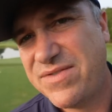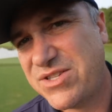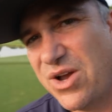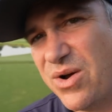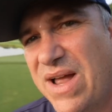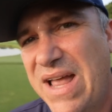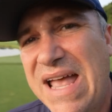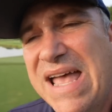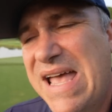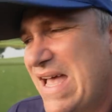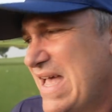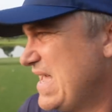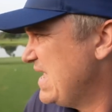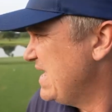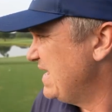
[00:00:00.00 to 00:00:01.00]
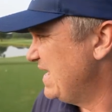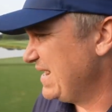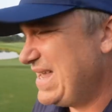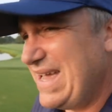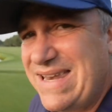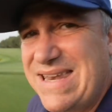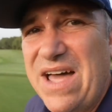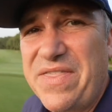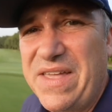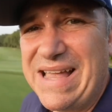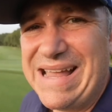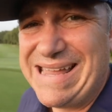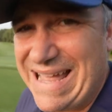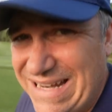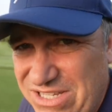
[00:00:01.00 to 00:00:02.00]
So again, nothing
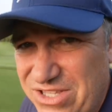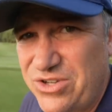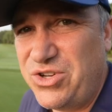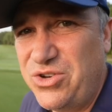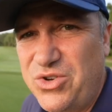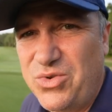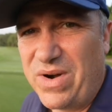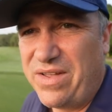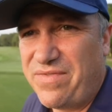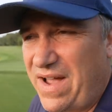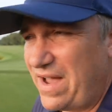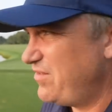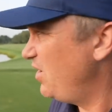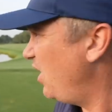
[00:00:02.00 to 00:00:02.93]
against the two twenty-five at